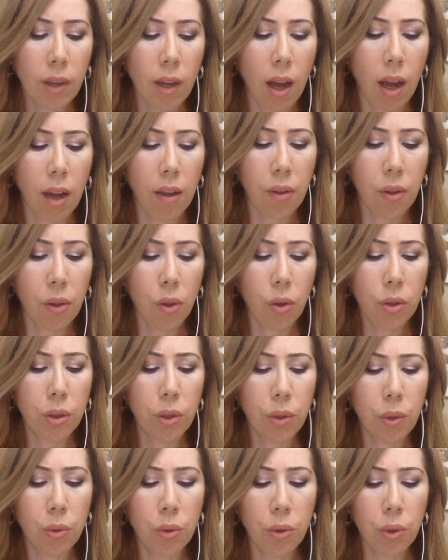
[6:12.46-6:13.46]
I thought
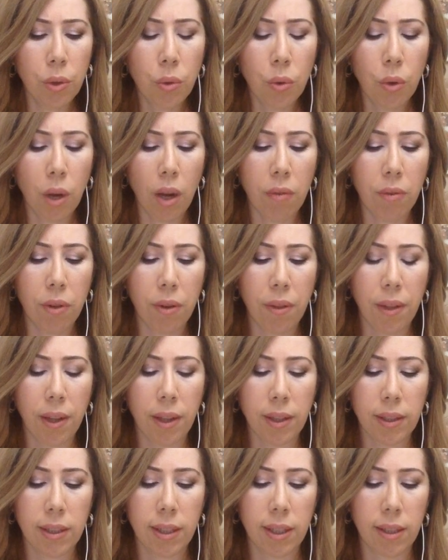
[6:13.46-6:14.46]
you knew
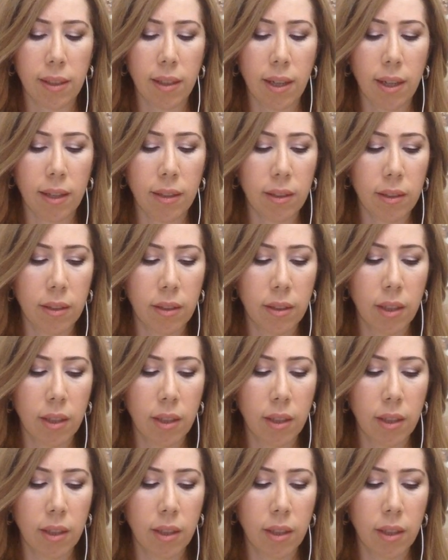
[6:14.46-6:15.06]
everything, said Dan.